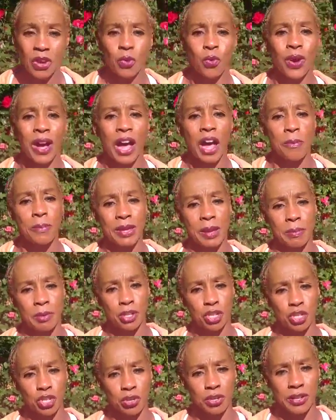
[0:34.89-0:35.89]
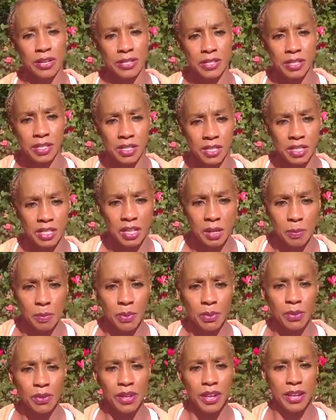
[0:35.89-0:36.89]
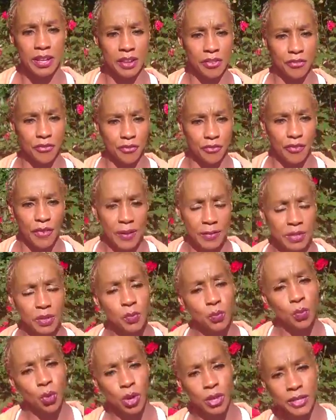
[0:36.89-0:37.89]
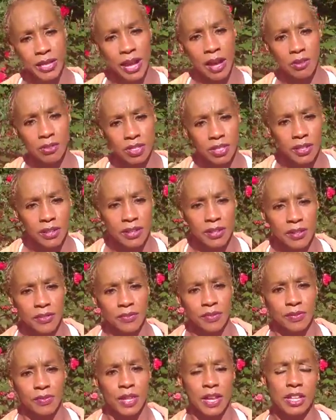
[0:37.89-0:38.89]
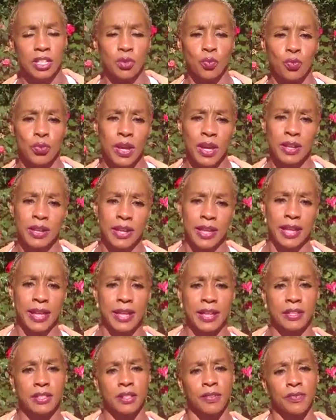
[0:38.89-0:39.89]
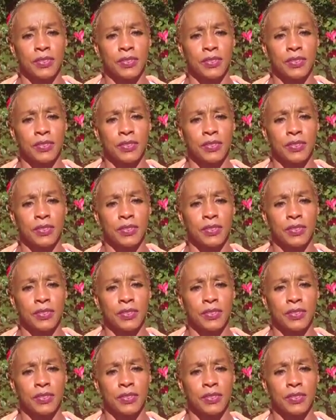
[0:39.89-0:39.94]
Well, I'll be able to show you simple and effective workouts as well as